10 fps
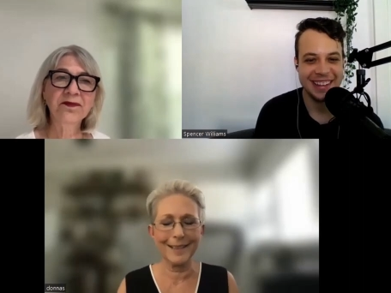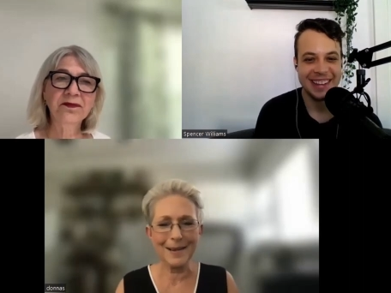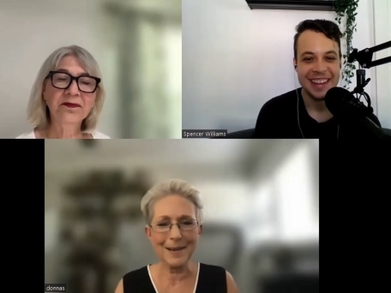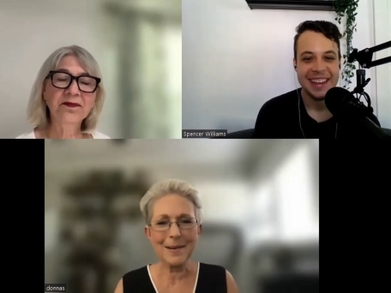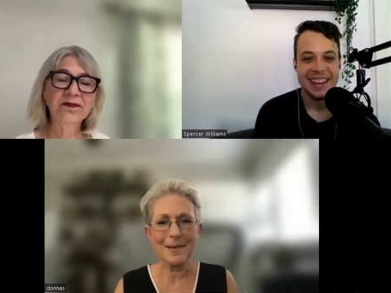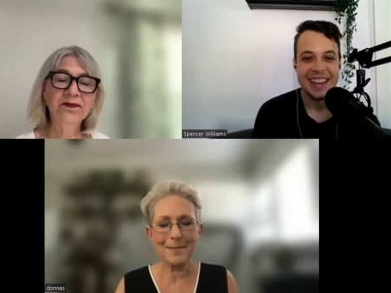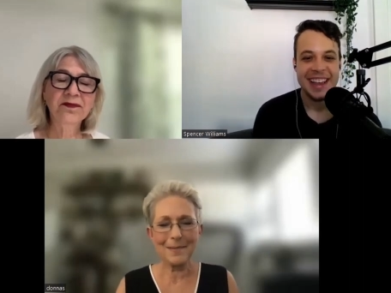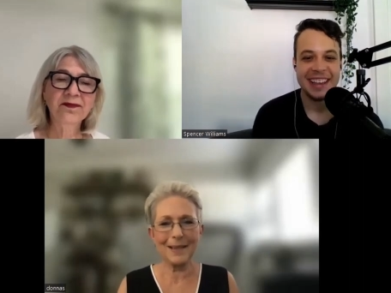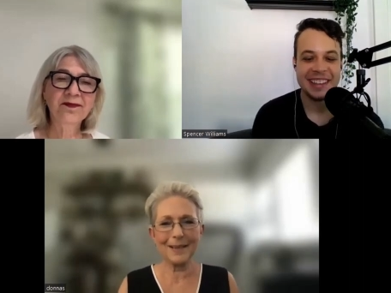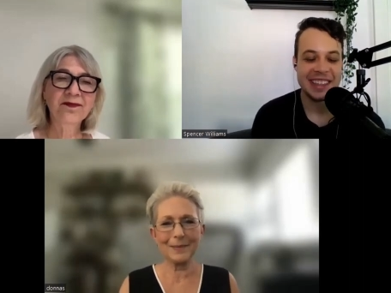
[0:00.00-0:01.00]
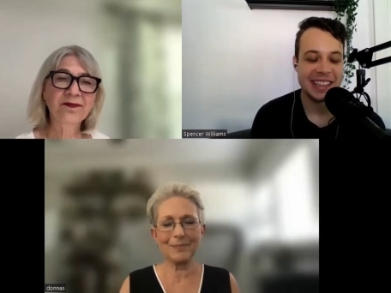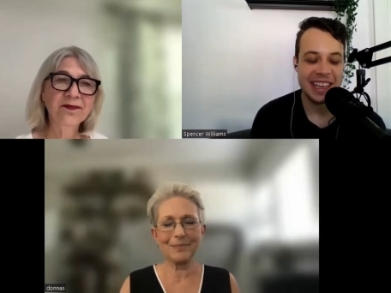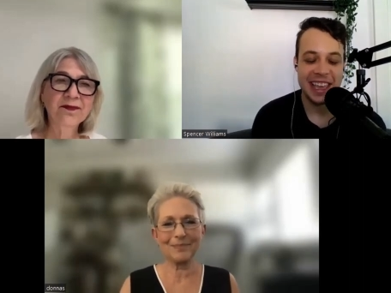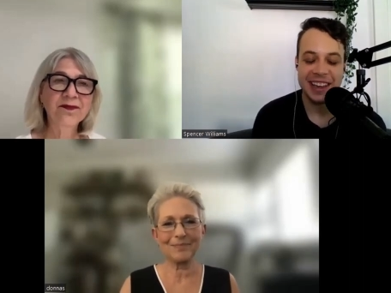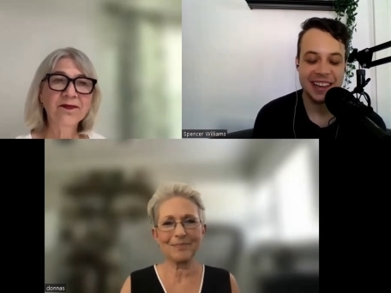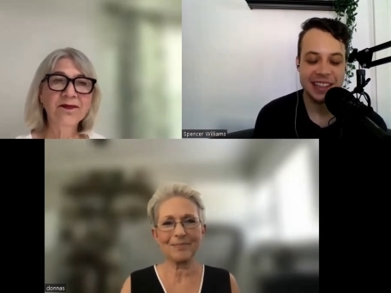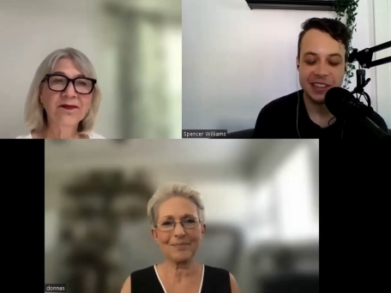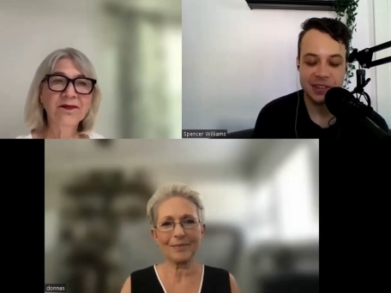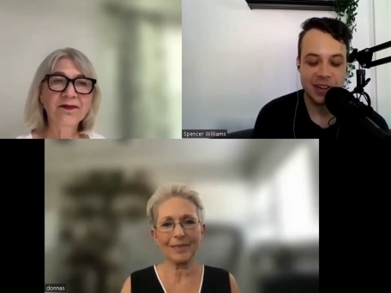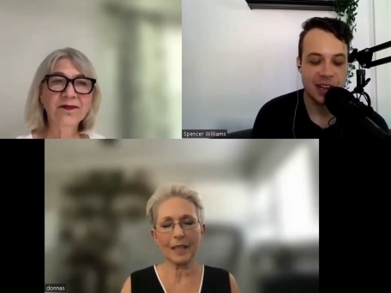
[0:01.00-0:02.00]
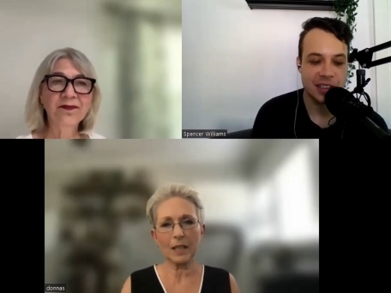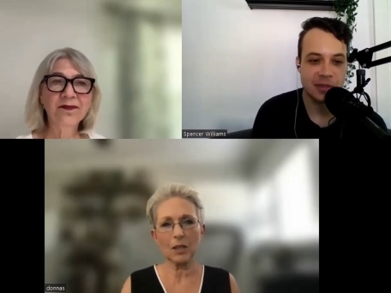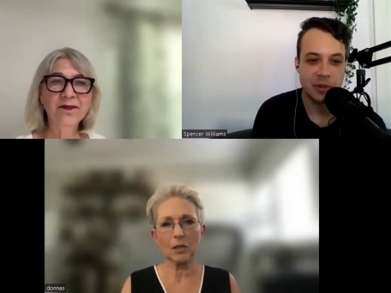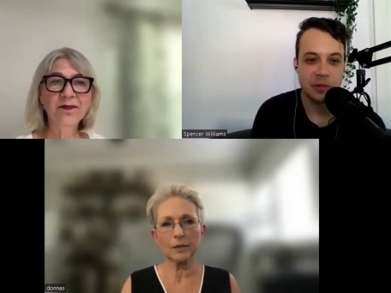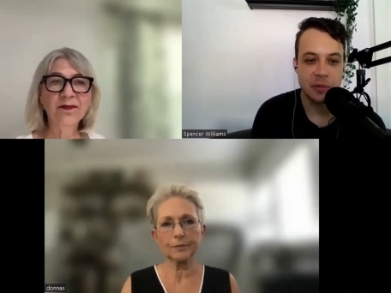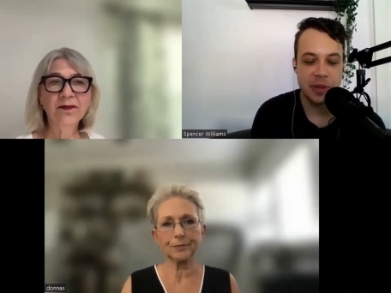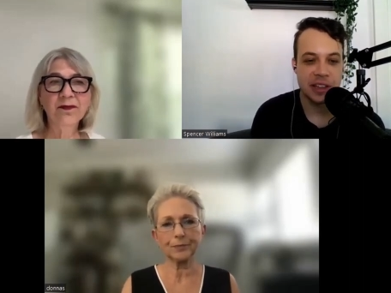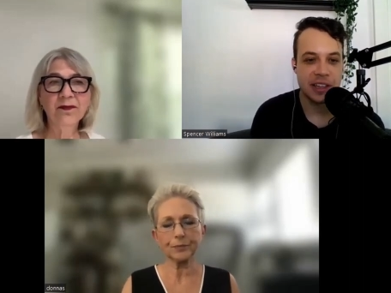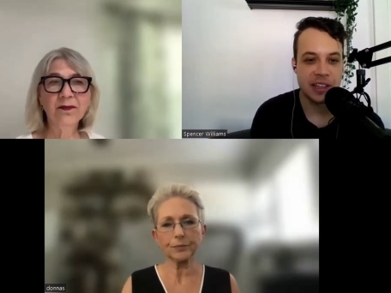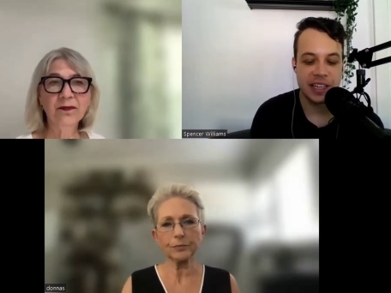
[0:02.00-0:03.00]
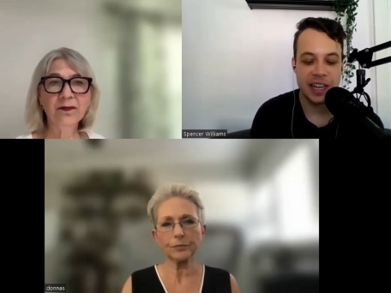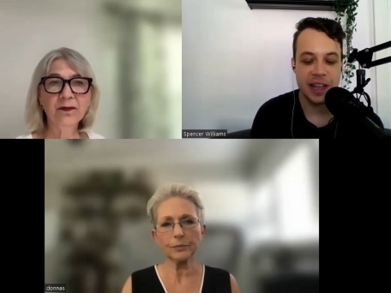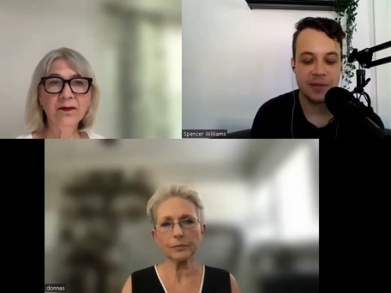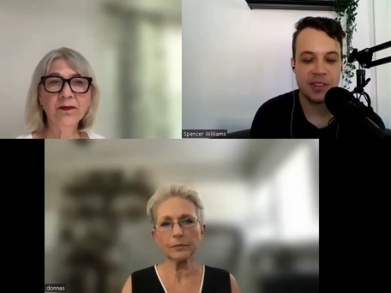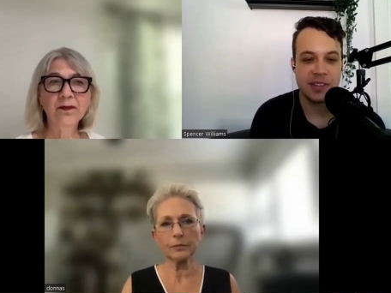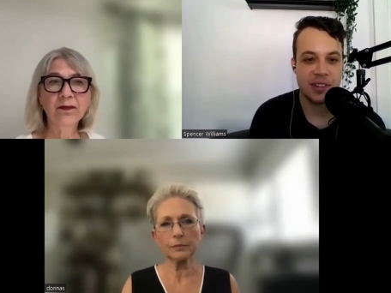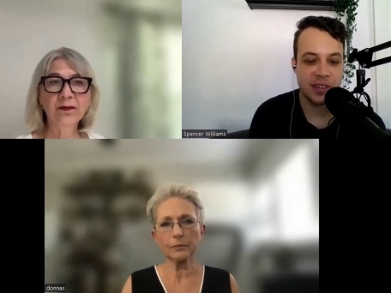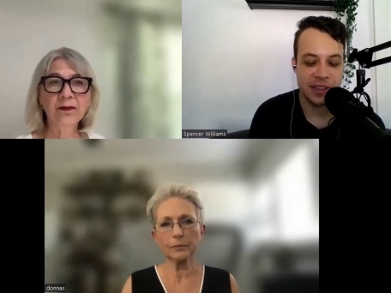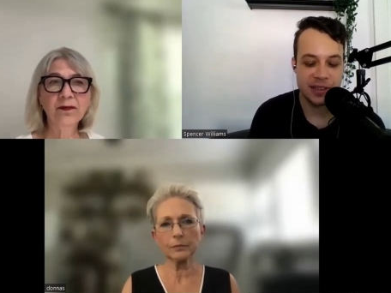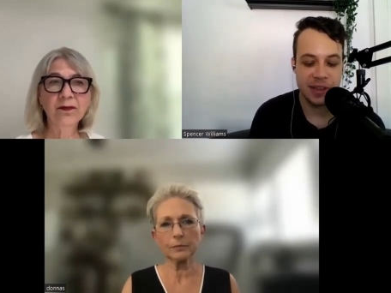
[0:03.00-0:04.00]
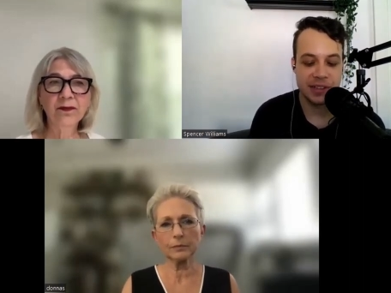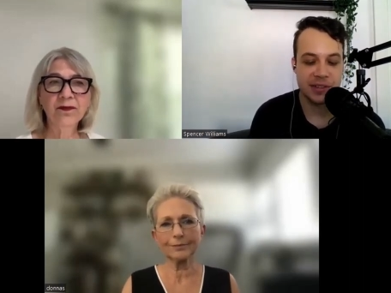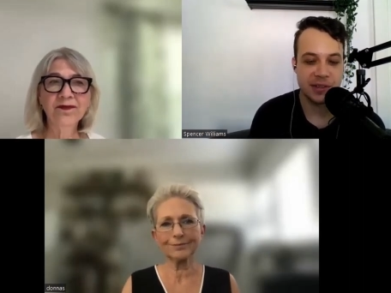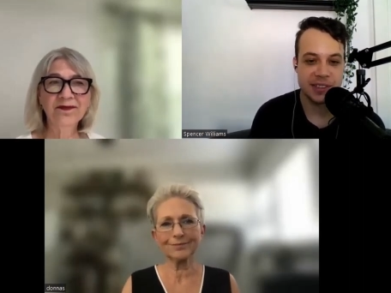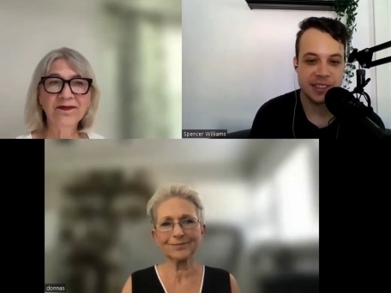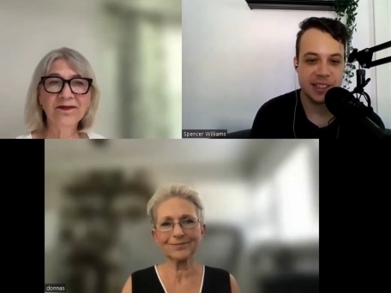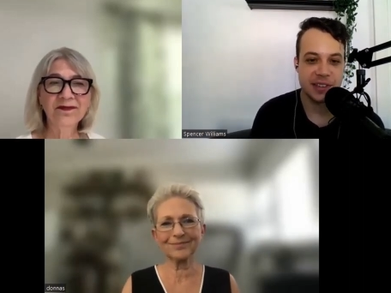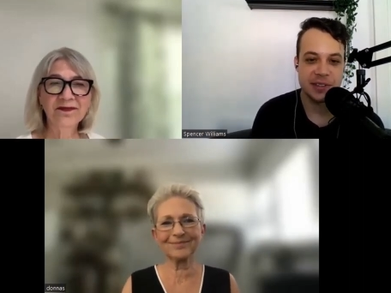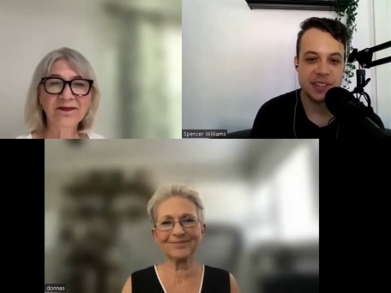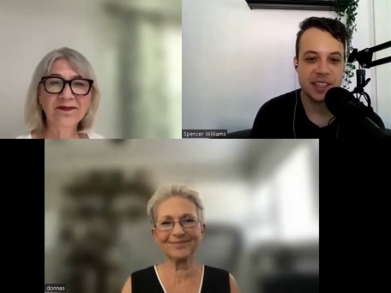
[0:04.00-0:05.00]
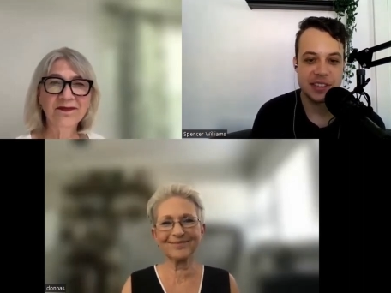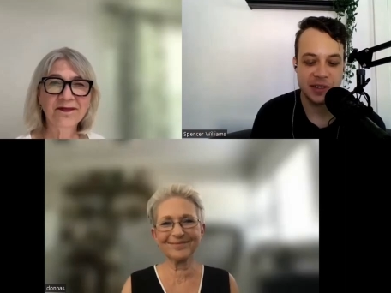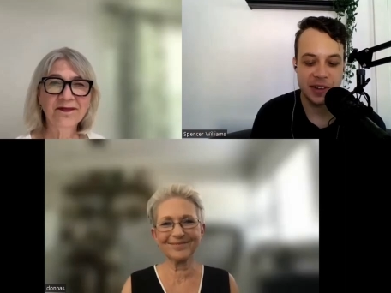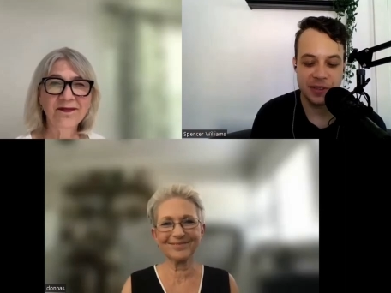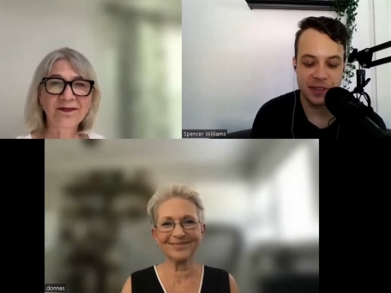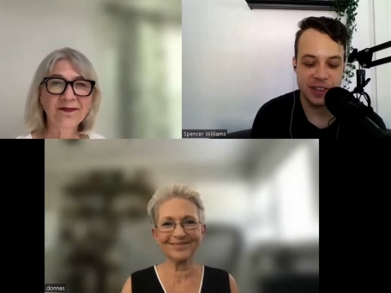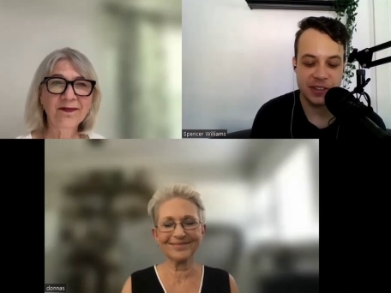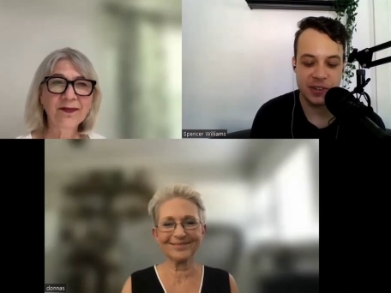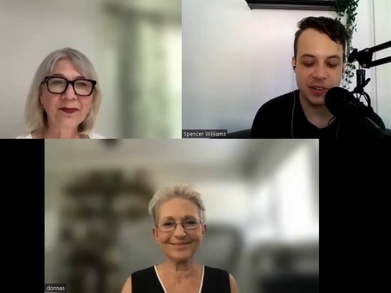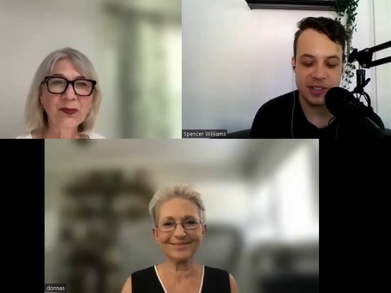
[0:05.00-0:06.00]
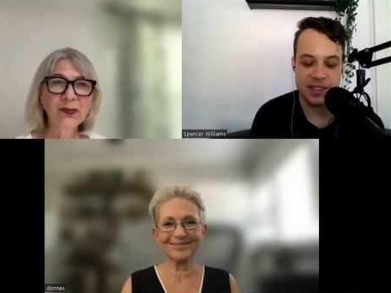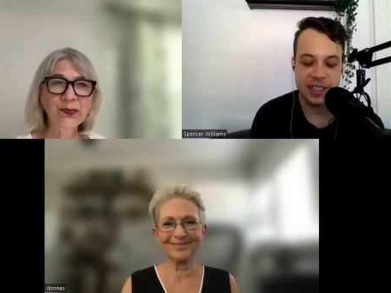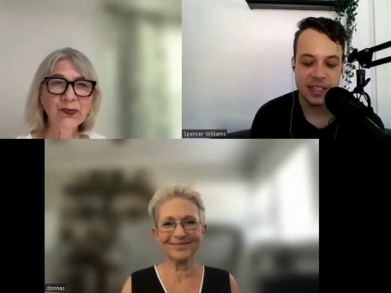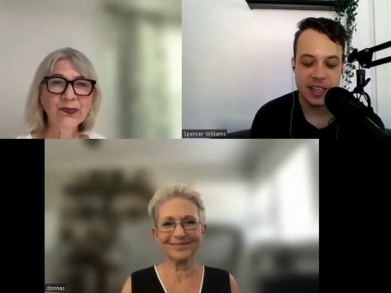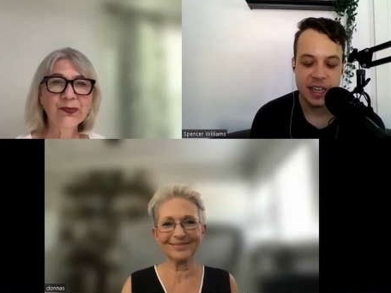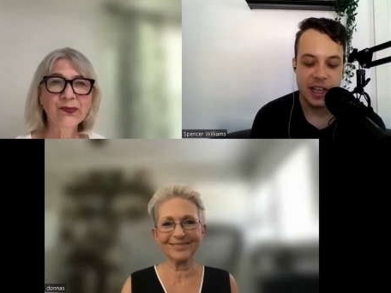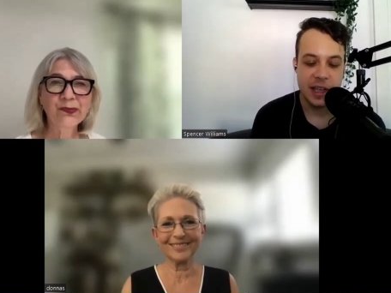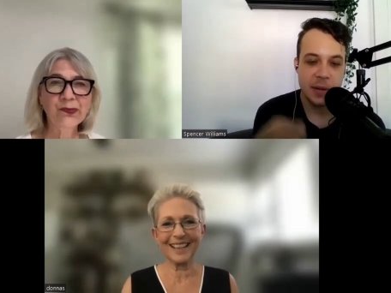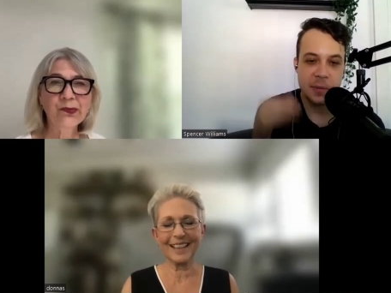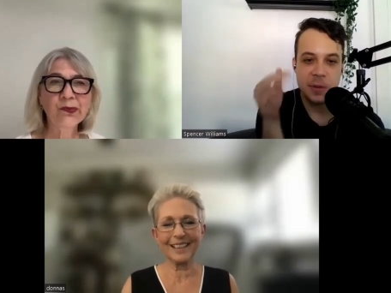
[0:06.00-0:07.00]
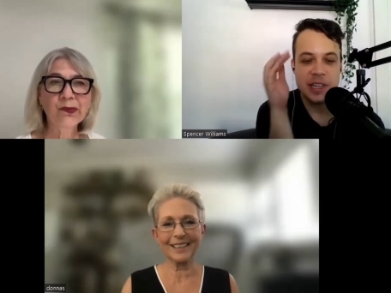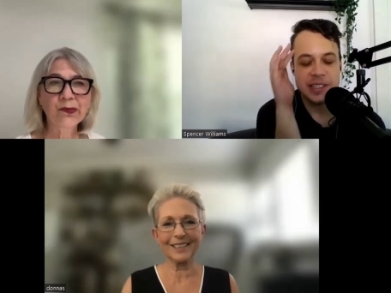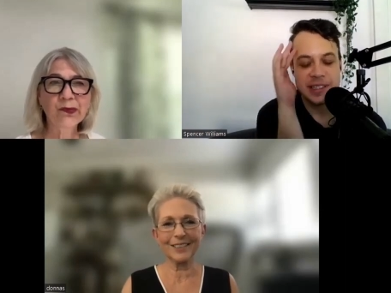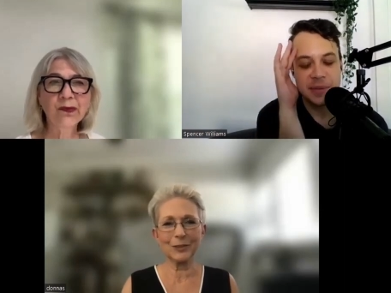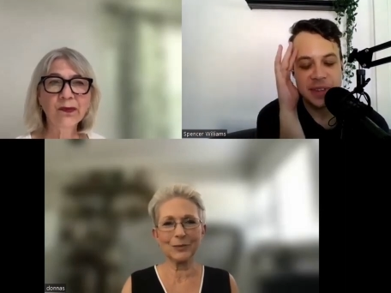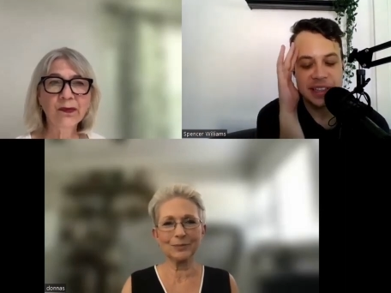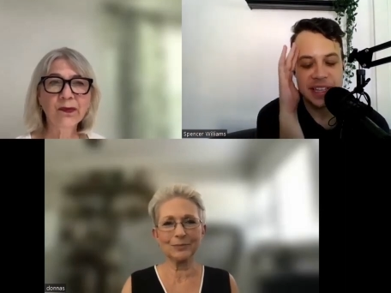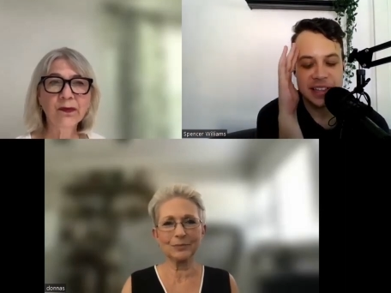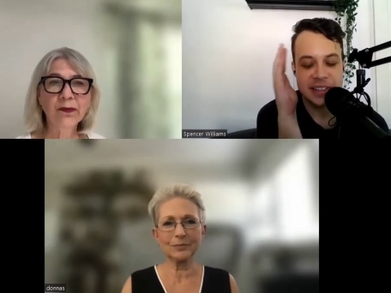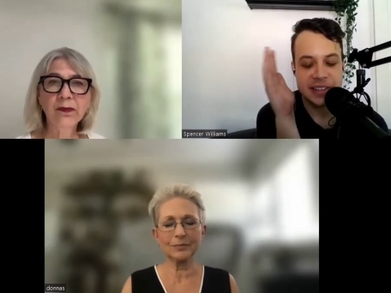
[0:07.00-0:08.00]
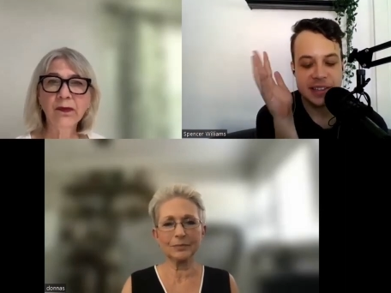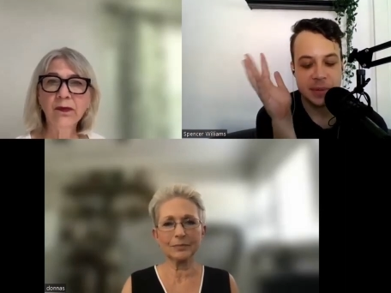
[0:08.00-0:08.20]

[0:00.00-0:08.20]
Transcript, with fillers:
Speaker 1: yeah. I think any new costumer would be lucky to have you two as mentors. So such a great resource. Uh, what is something that has